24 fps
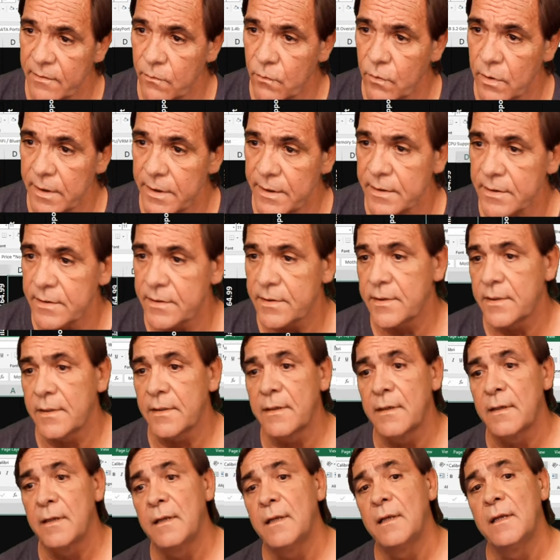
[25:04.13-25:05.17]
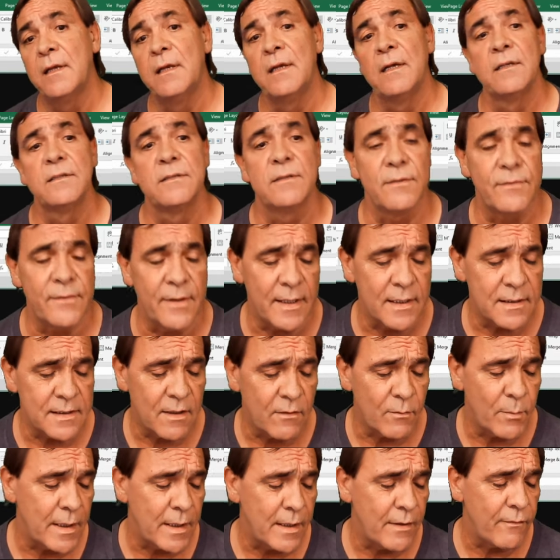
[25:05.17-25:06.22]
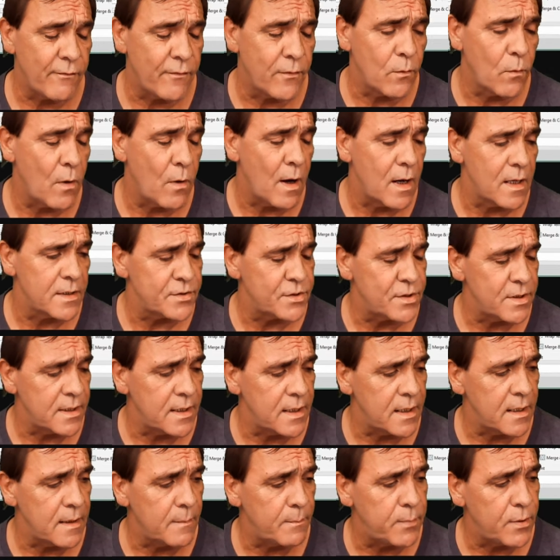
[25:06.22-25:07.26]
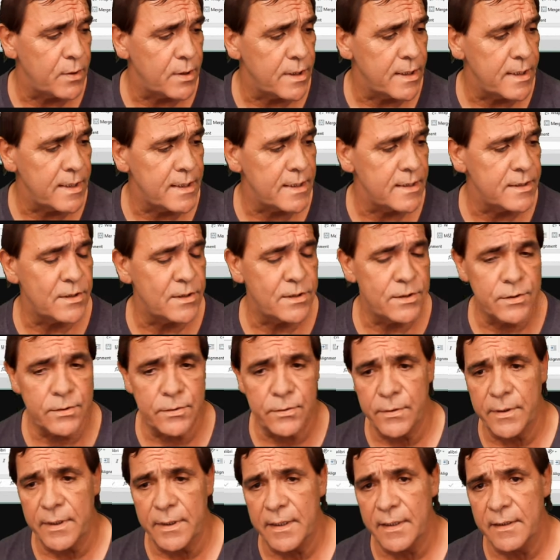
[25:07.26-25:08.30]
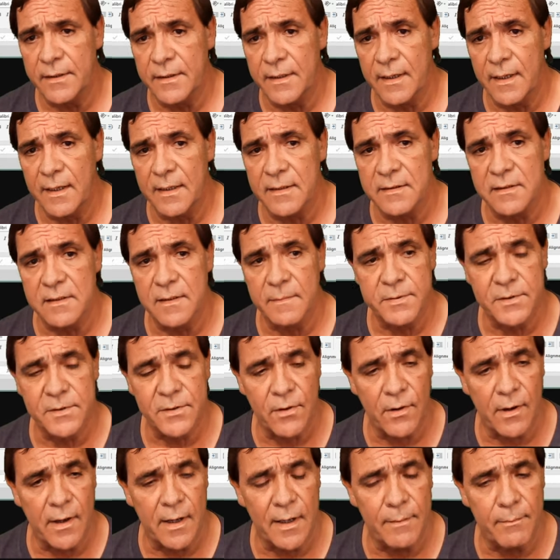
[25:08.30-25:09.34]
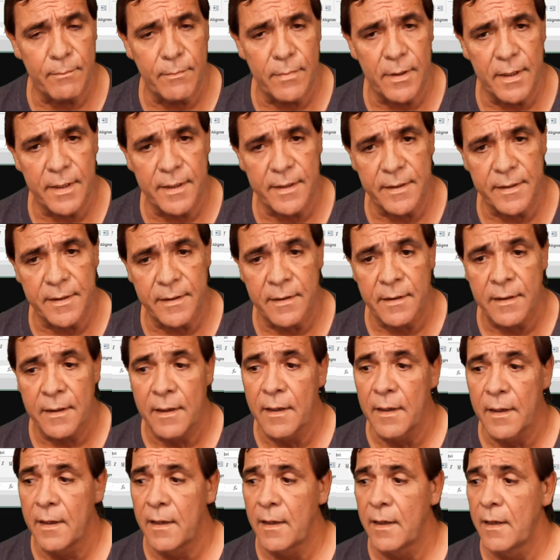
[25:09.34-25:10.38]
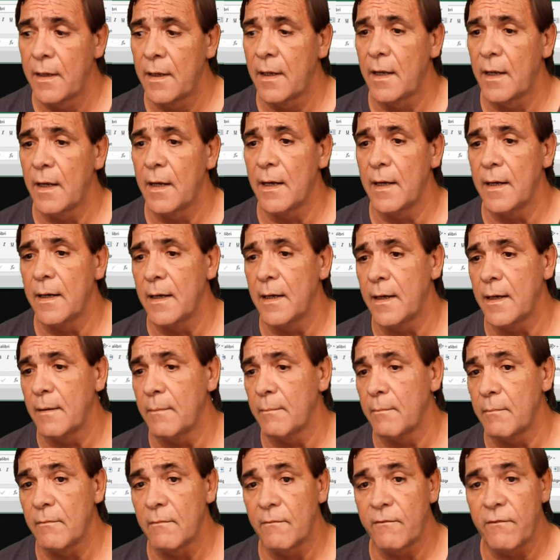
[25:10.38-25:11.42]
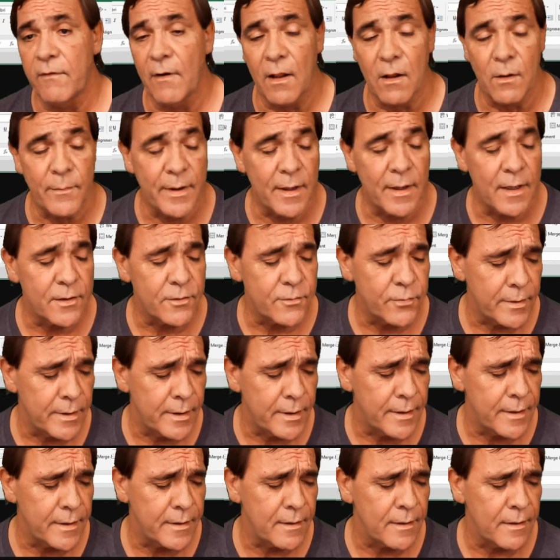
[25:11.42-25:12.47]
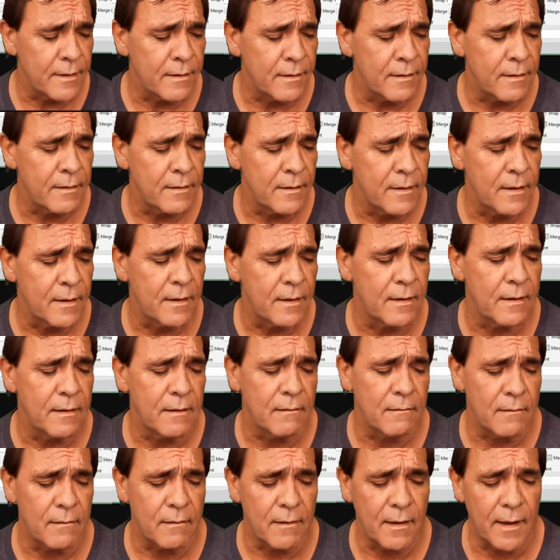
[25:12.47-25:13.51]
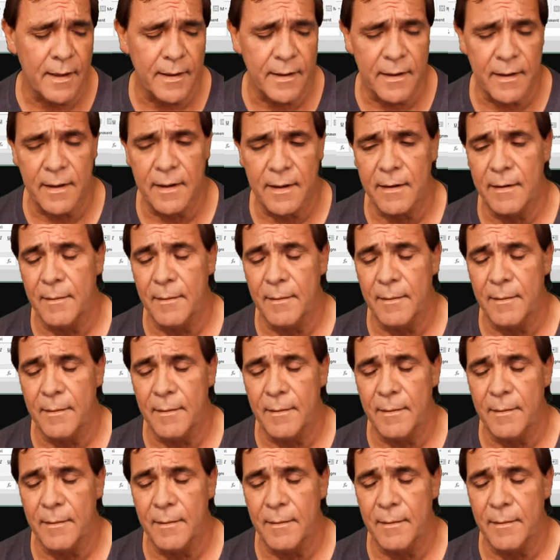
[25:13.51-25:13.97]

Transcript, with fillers: wins. So thanks everybody for watching. Please do hit that subscribe button. Follow me on Twitter, like